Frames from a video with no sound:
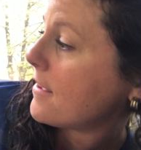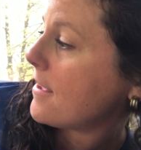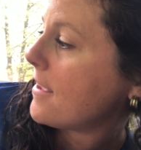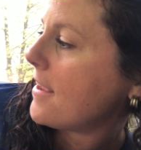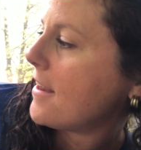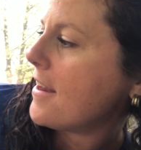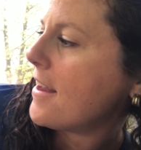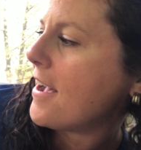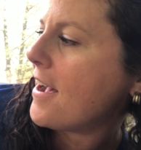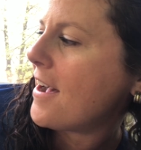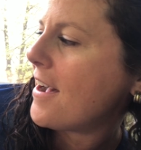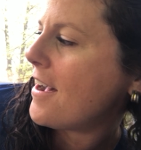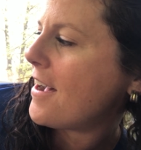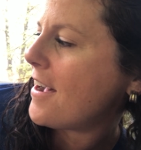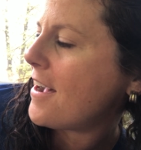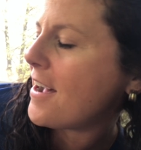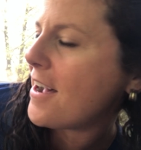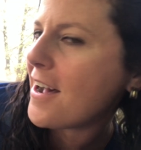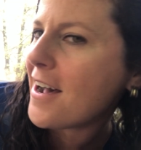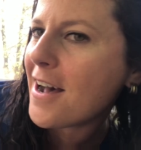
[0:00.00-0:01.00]
And
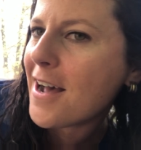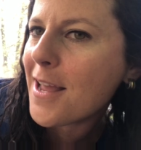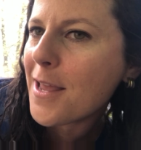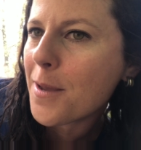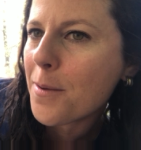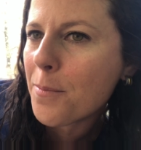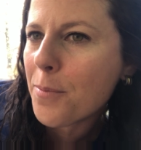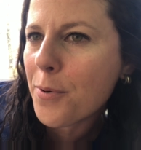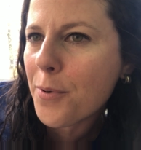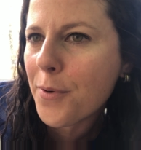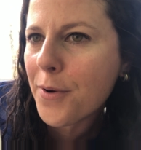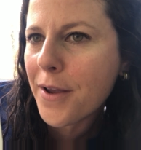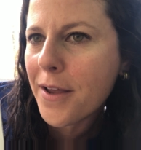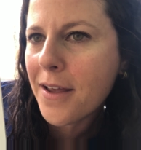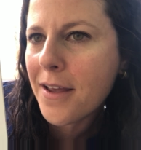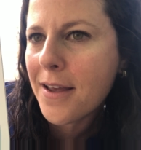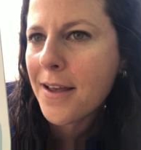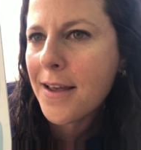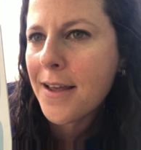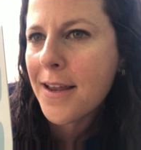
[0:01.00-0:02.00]
I am
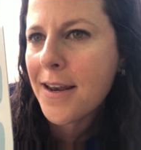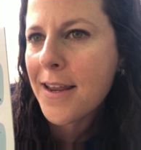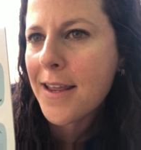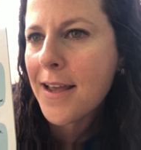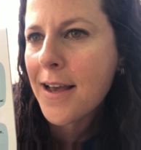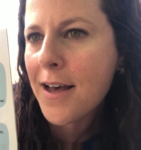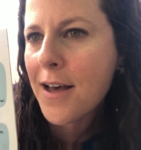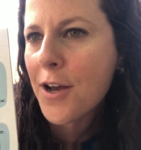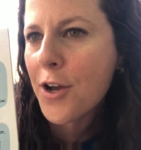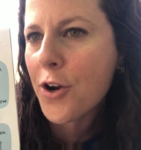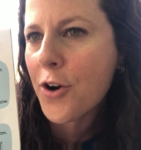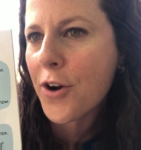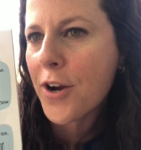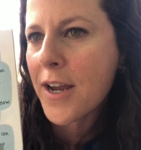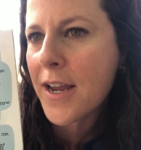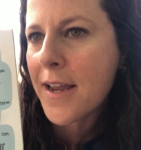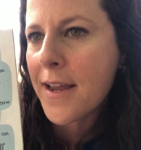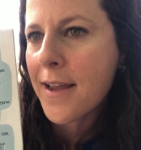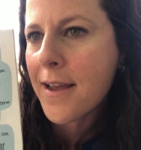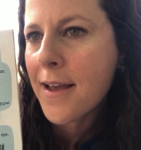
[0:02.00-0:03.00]
pretty
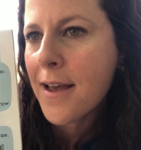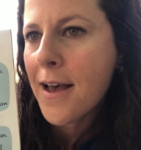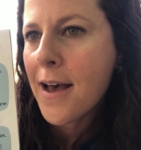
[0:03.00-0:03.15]
hungry.